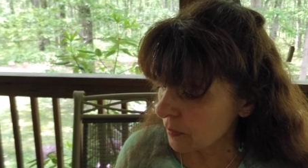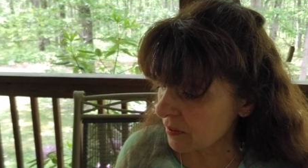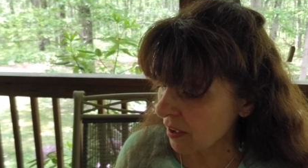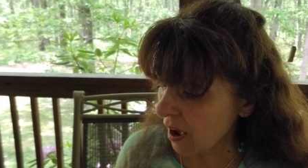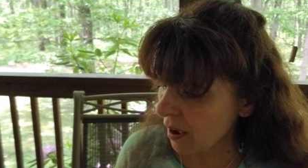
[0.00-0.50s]

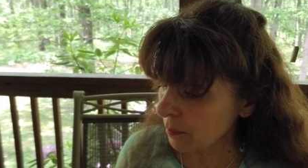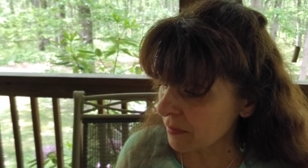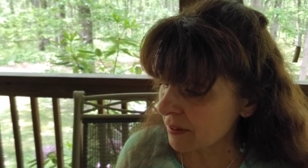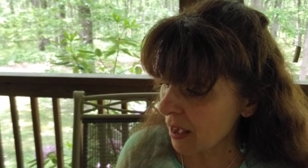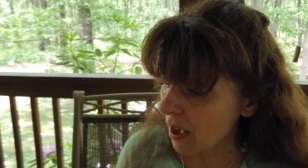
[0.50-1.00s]

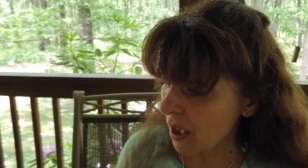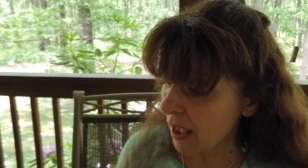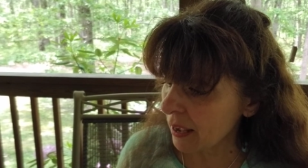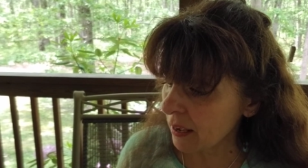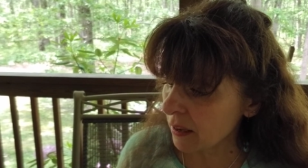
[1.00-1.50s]
Psalms,
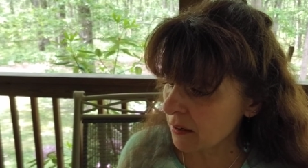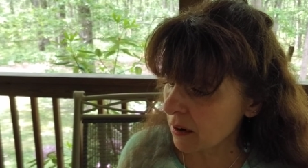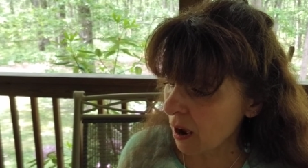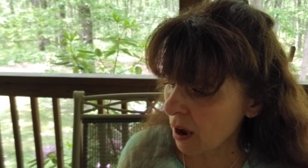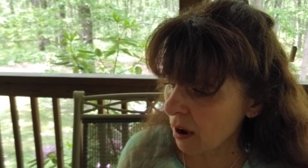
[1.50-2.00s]
and
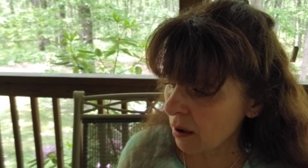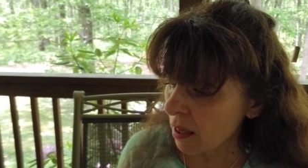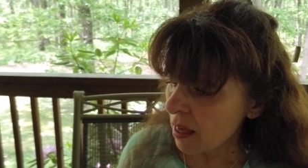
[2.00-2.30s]
uh,